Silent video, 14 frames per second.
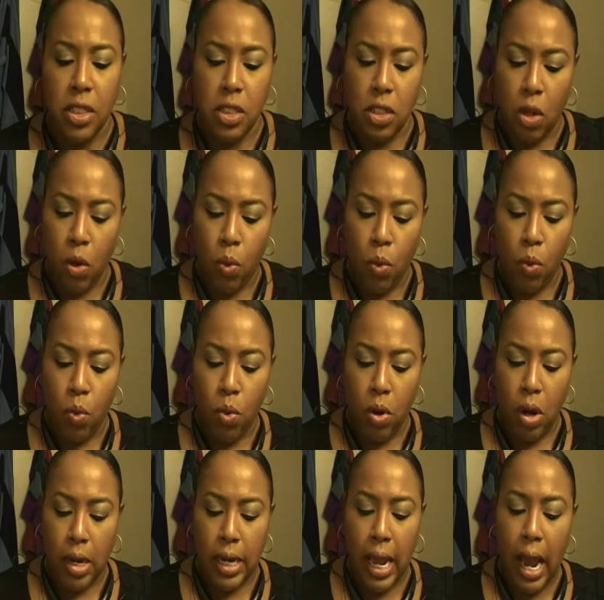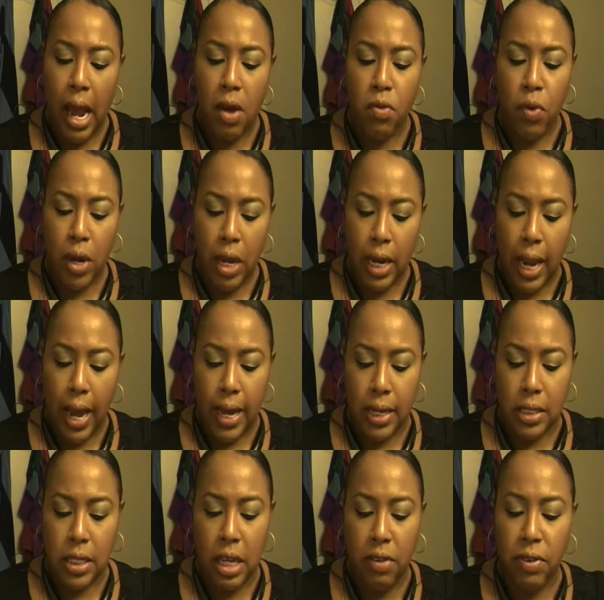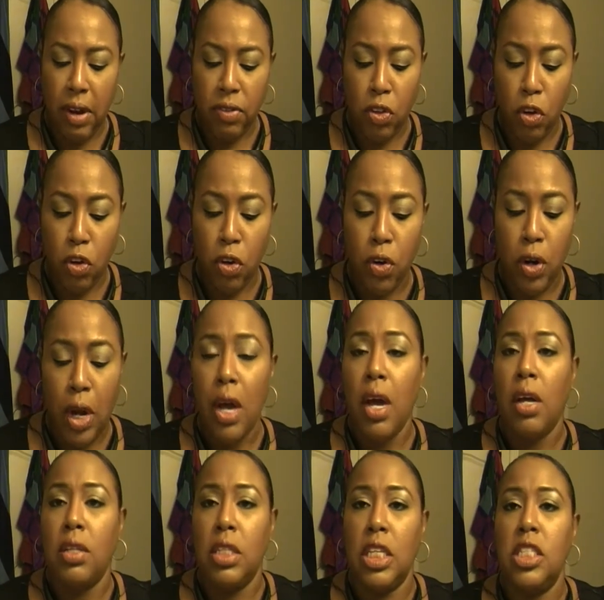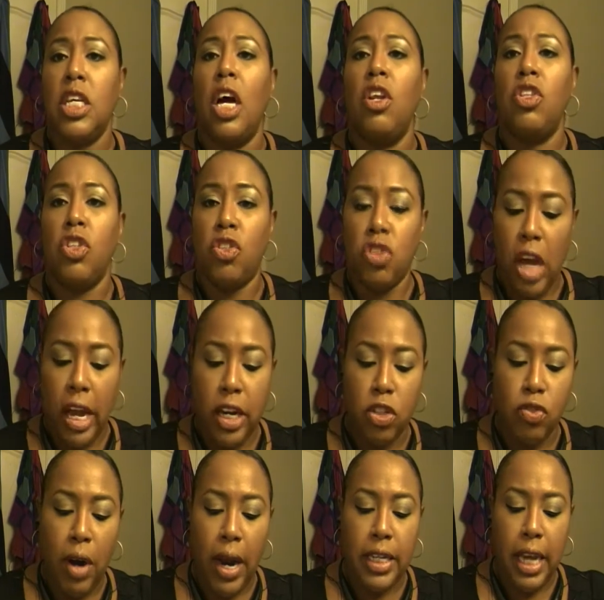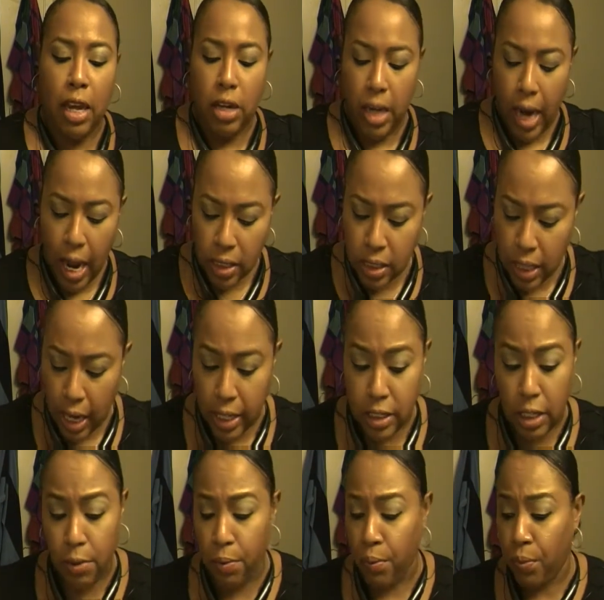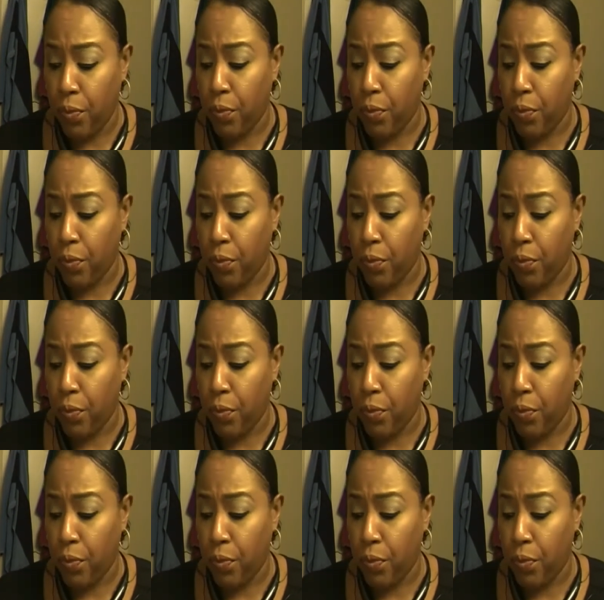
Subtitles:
So now I realize, even after these colors are kind of drying down and oxidizing,